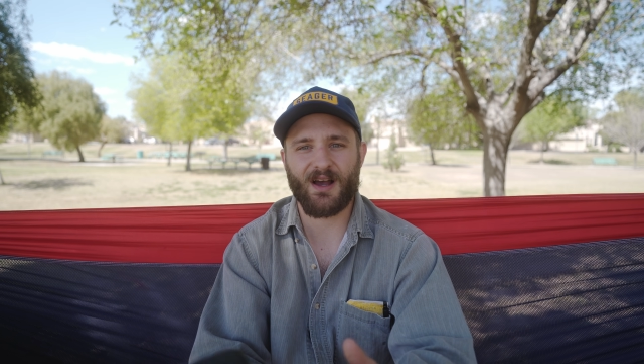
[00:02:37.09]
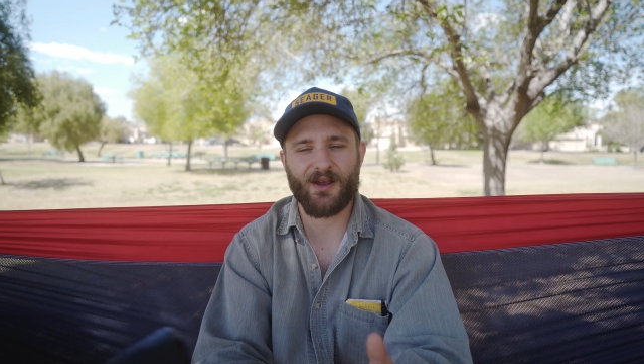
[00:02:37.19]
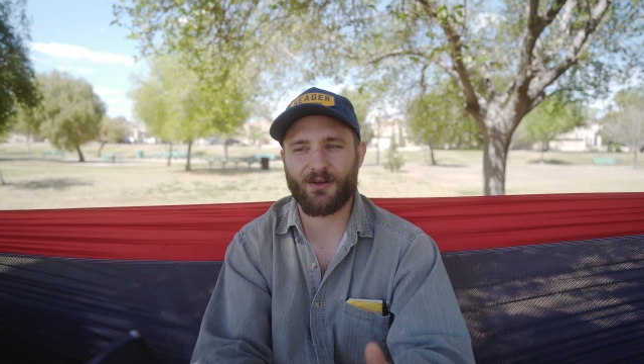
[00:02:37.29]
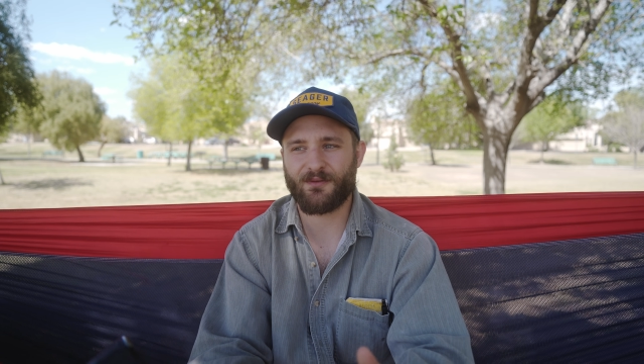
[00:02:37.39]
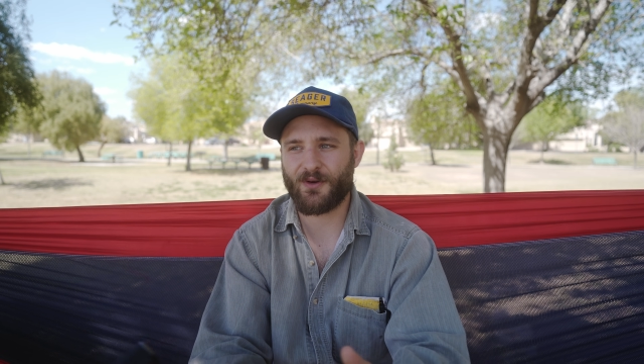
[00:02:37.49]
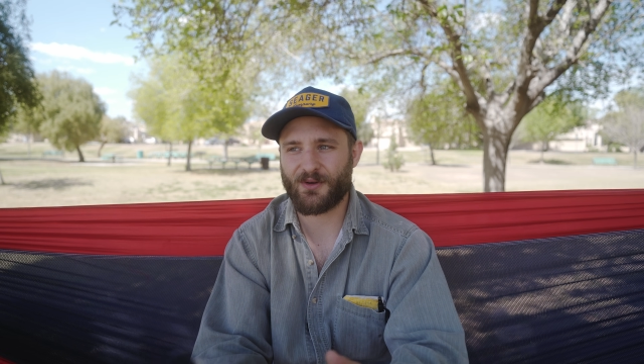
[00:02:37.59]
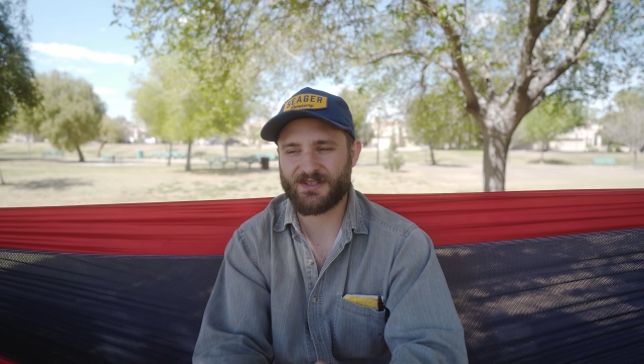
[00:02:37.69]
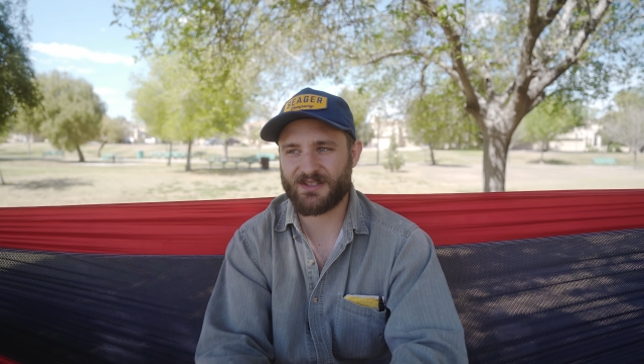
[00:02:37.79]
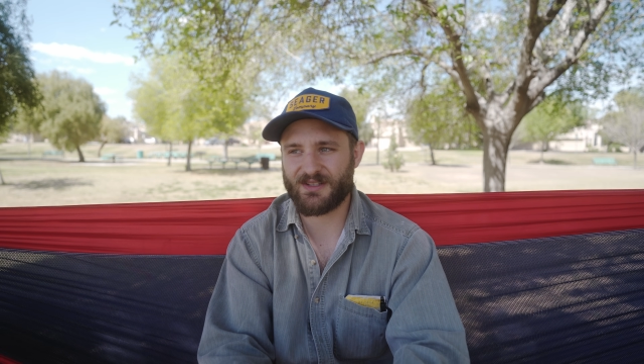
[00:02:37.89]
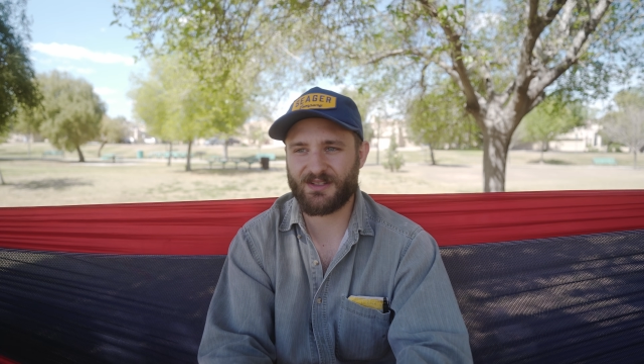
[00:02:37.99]
eye
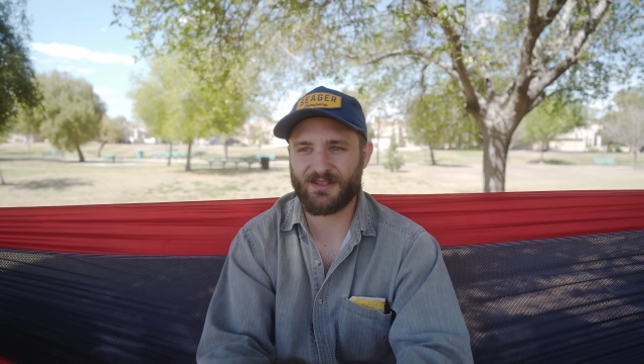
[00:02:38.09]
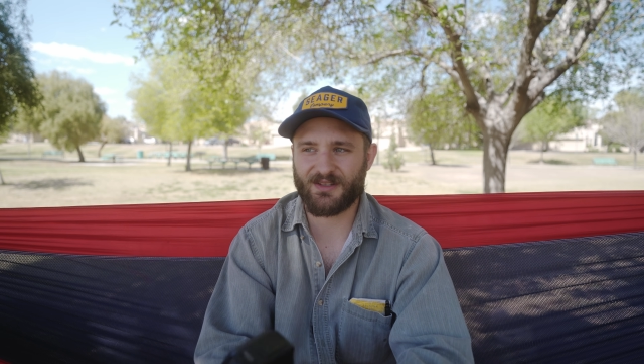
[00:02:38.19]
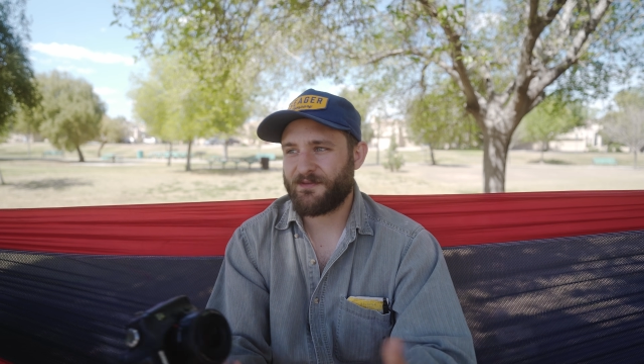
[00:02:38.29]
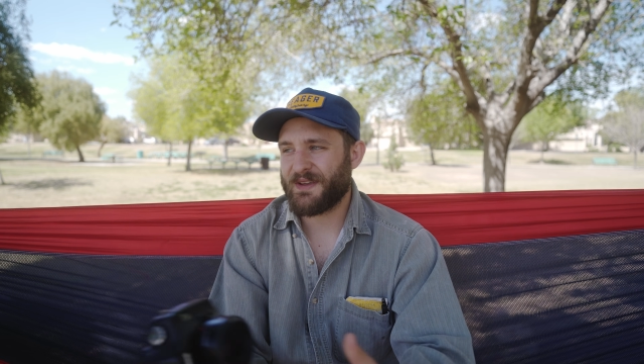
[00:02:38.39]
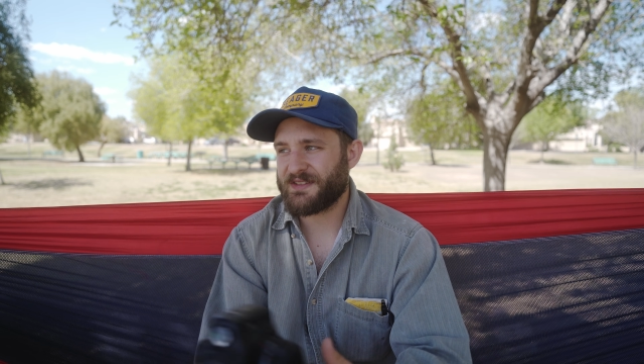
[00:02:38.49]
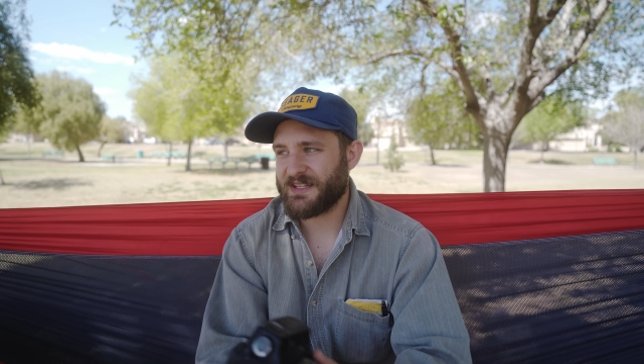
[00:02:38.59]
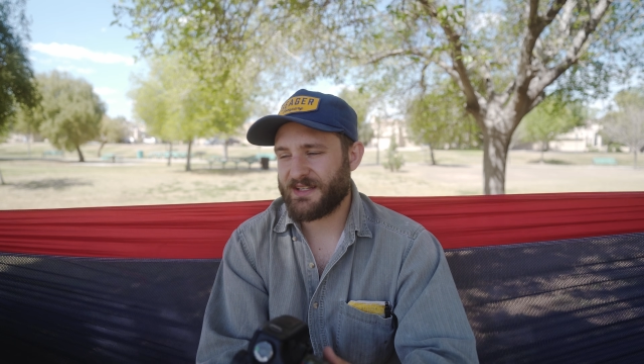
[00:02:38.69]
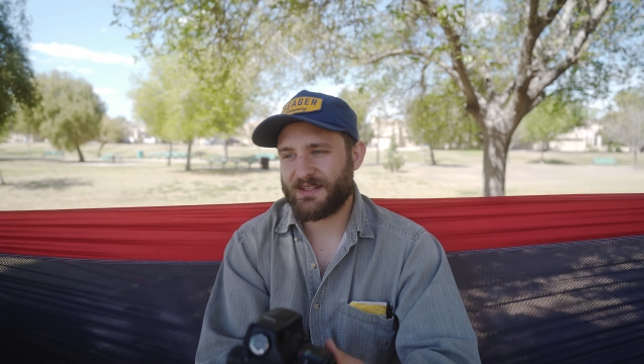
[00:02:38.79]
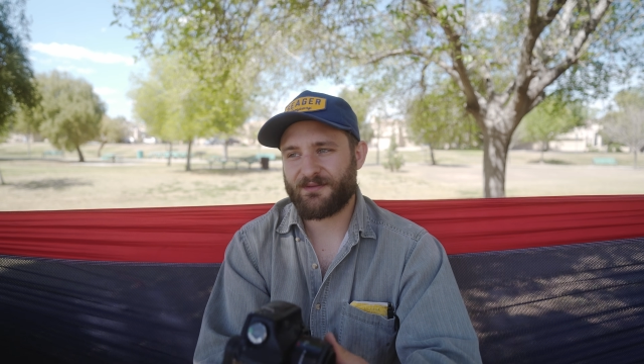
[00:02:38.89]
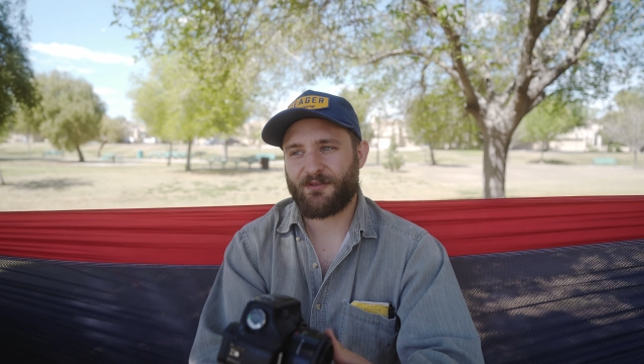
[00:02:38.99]
autofocusing and
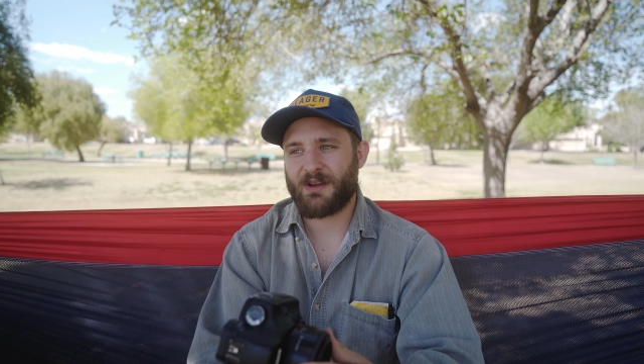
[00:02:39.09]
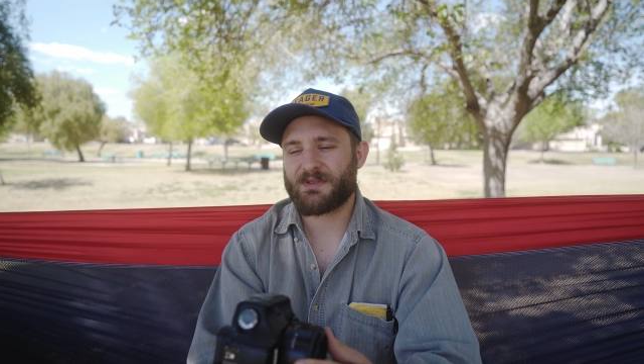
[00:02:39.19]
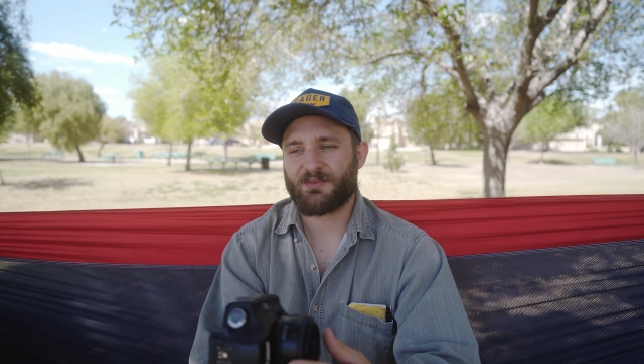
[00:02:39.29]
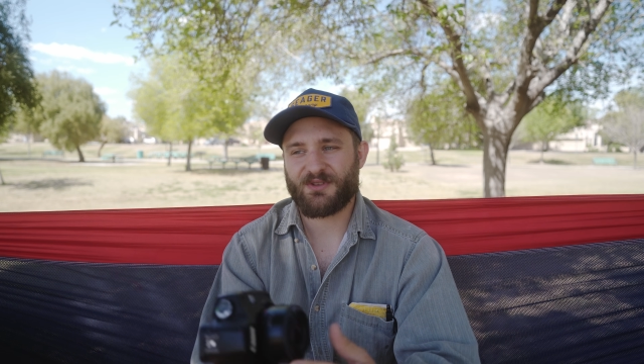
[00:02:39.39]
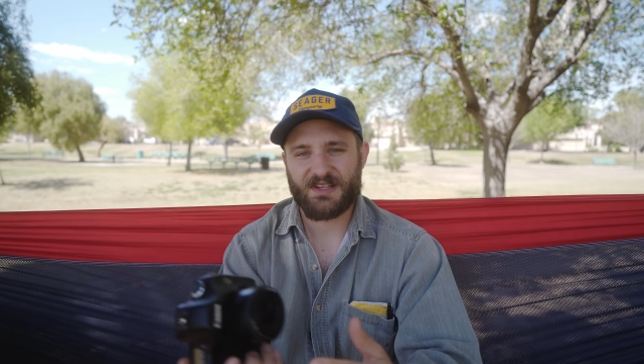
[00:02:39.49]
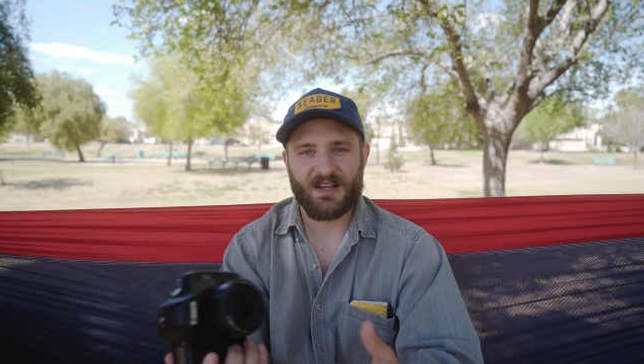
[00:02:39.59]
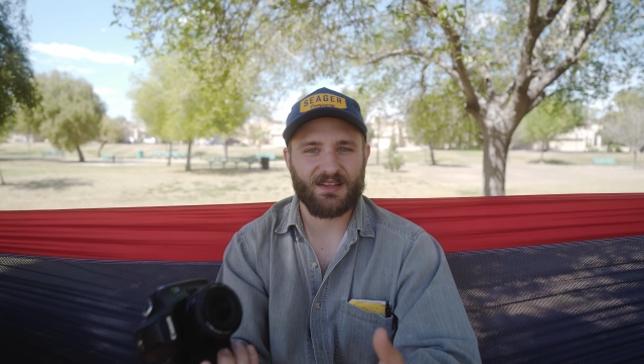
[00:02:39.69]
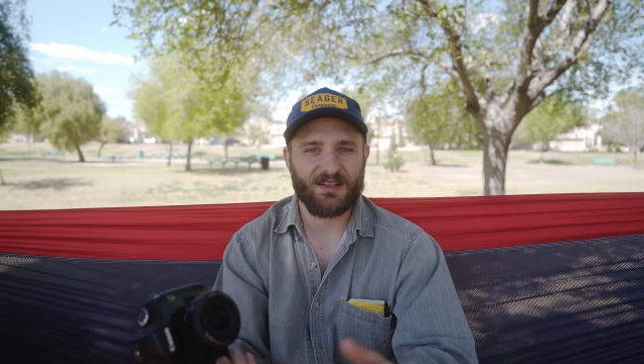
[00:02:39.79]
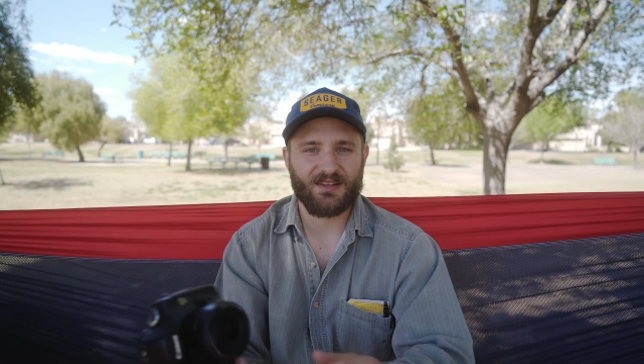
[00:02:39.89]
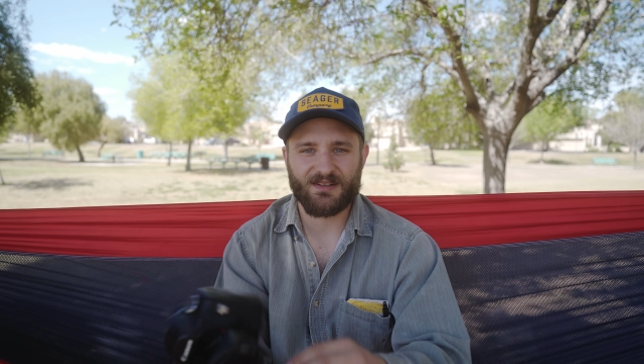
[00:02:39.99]
15 frames per
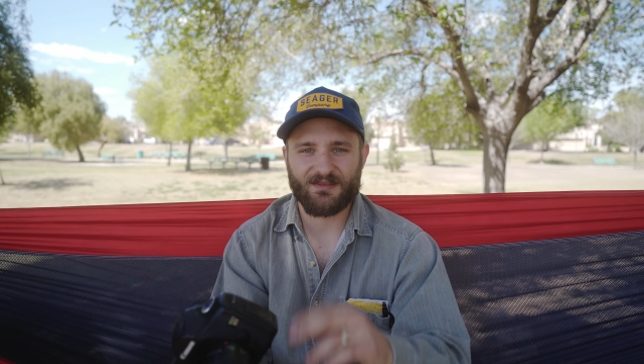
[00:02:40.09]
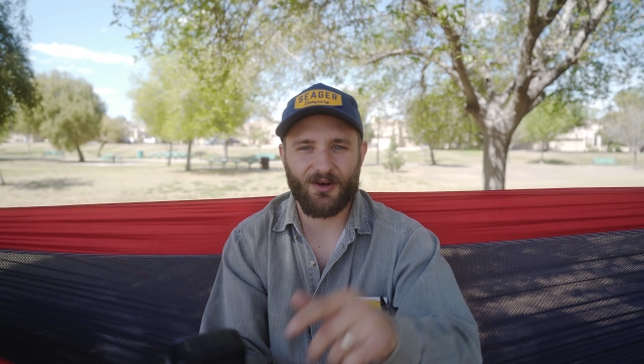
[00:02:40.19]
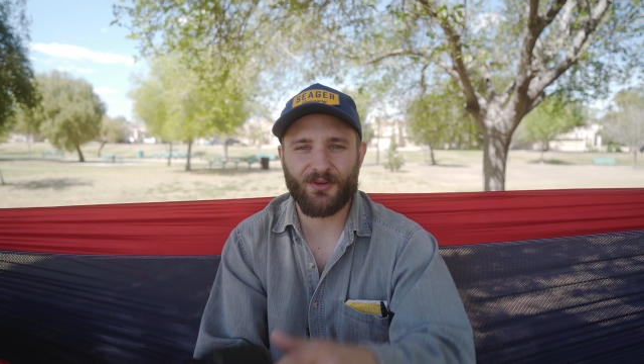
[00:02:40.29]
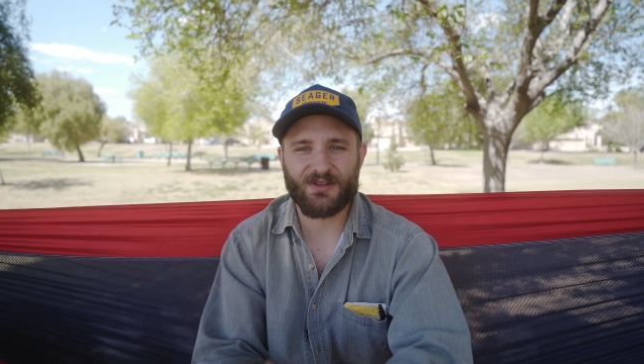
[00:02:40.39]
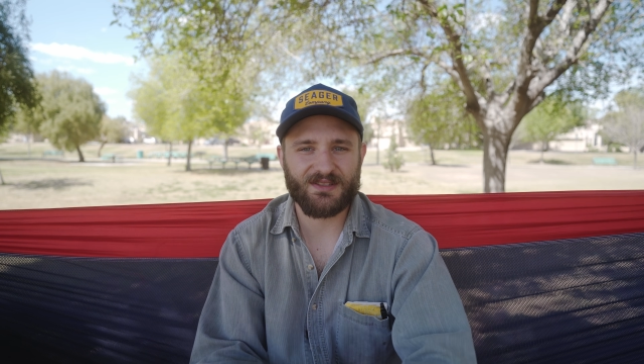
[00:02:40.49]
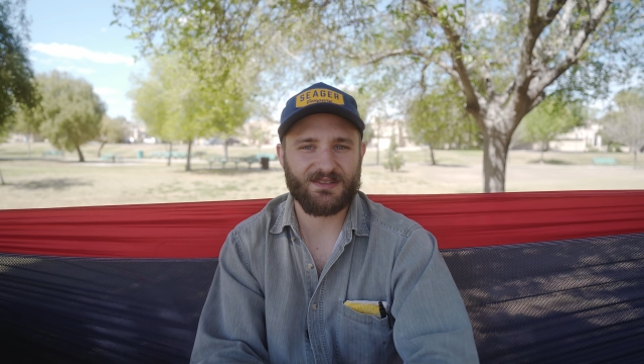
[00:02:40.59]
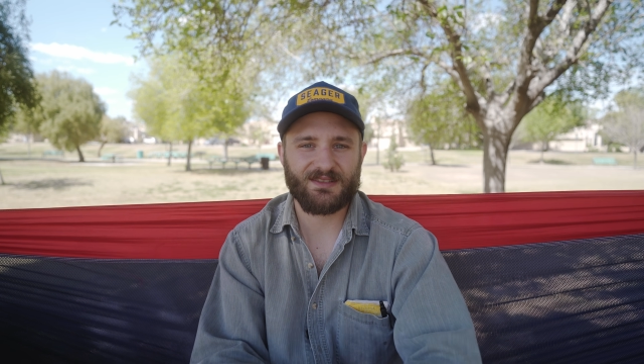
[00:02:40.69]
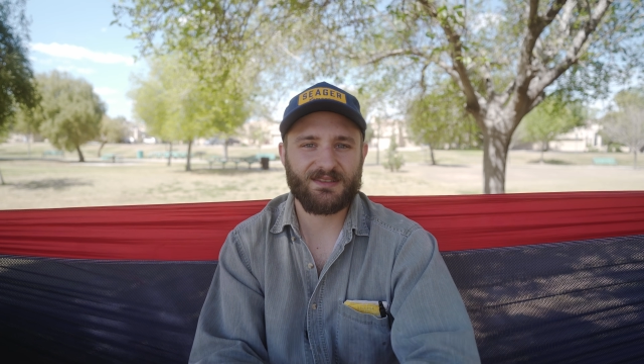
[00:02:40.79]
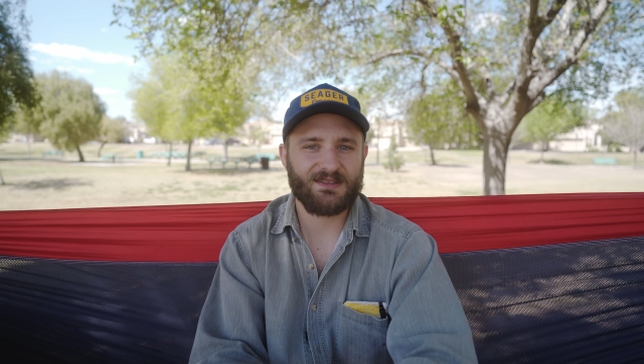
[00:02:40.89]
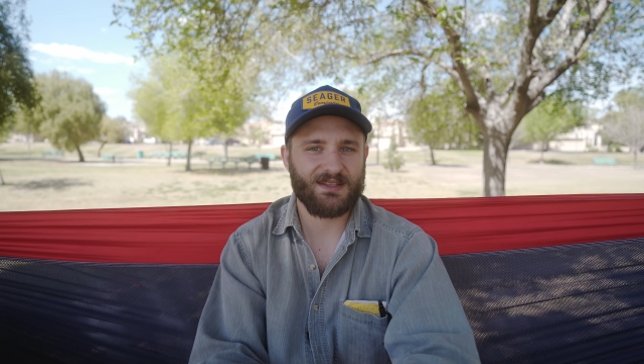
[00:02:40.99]
second and all these
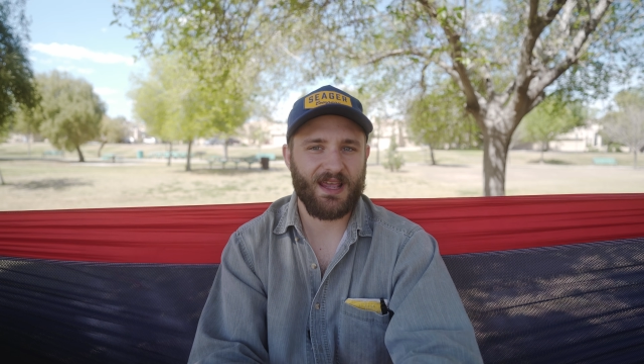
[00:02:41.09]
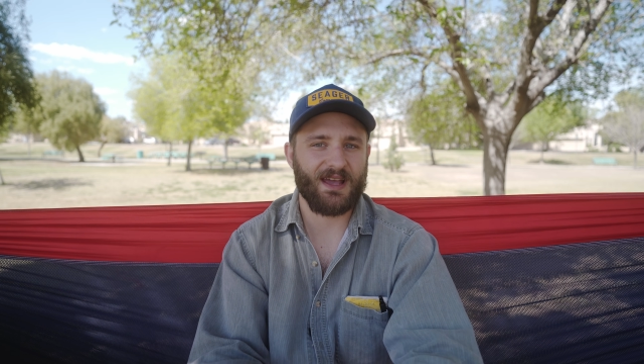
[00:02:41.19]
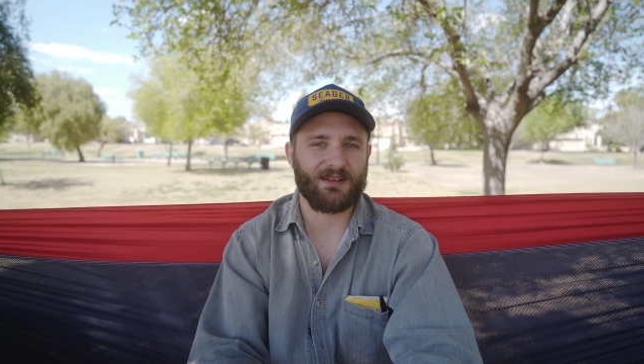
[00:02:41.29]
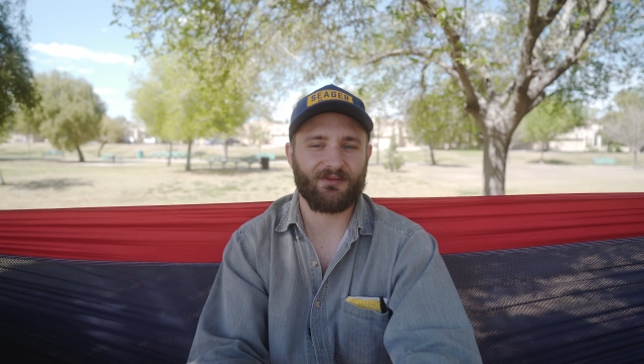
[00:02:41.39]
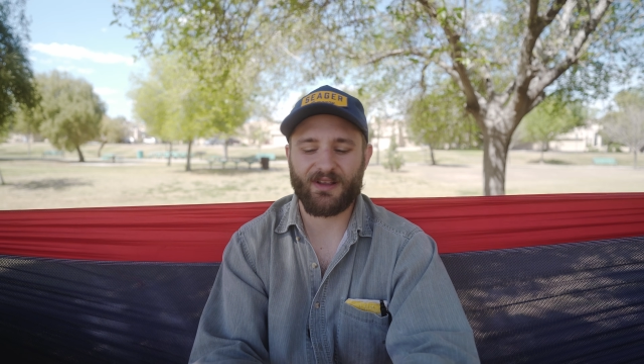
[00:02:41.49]
tech.